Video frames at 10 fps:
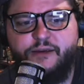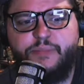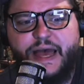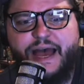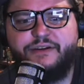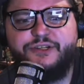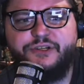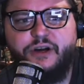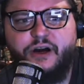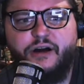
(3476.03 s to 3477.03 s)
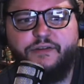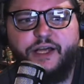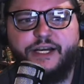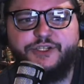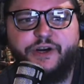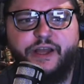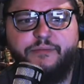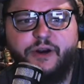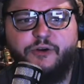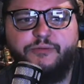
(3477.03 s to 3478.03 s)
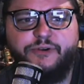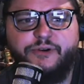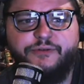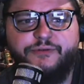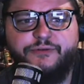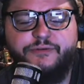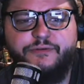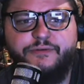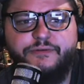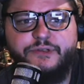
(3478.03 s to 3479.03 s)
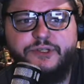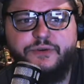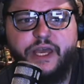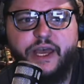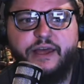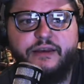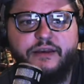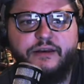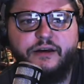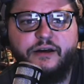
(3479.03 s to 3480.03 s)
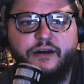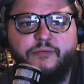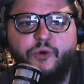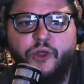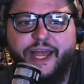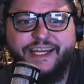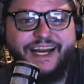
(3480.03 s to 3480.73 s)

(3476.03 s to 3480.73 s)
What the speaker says: batch of Elijah Craig barrel proof to get. More like